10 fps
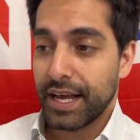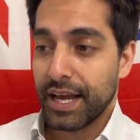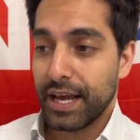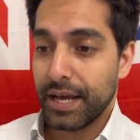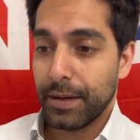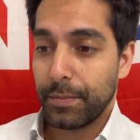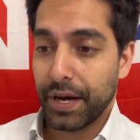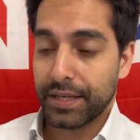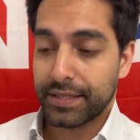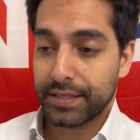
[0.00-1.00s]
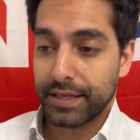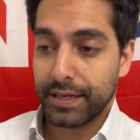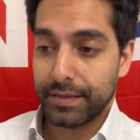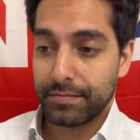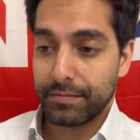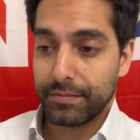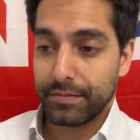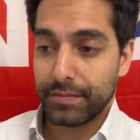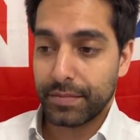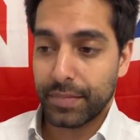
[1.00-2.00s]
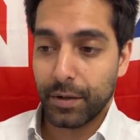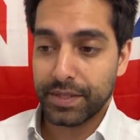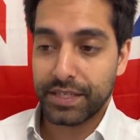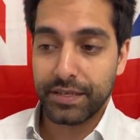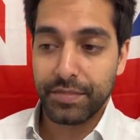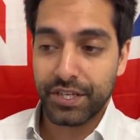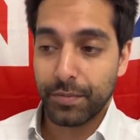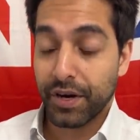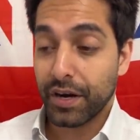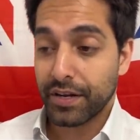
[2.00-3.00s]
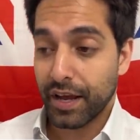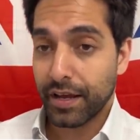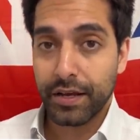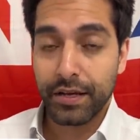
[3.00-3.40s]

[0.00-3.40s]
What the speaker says: But obviously Michel Barnier,